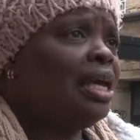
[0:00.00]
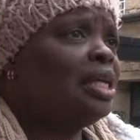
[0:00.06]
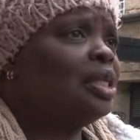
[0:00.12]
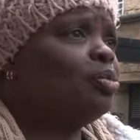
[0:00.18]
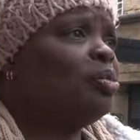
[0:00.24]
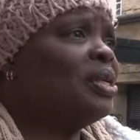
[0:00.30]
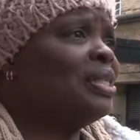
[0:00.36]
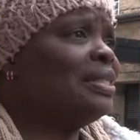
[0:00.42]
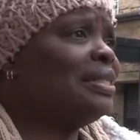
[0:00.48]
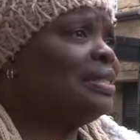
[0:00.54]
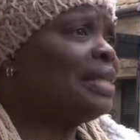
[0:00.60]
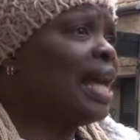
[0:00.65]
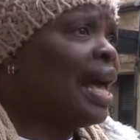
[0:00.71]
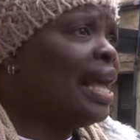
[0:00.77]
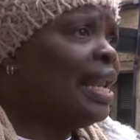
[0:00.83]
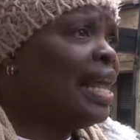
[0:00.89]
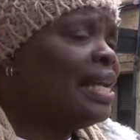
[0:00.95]
He's been
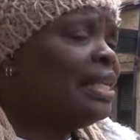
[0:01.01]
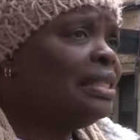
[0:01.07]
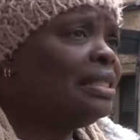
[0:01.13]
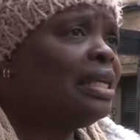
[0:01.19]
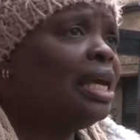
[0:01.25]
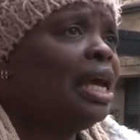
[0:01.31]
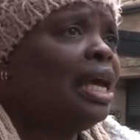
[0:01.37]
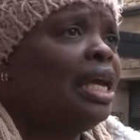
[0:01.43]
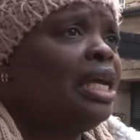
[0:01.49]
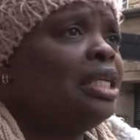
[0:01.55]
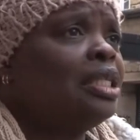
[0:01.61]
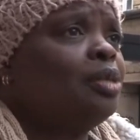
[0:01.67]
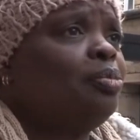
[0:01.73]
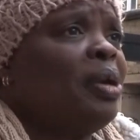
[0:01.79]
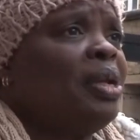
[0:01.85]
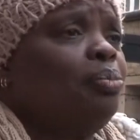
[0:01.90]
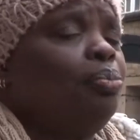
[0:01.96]
silent, he's
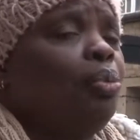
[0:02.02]
been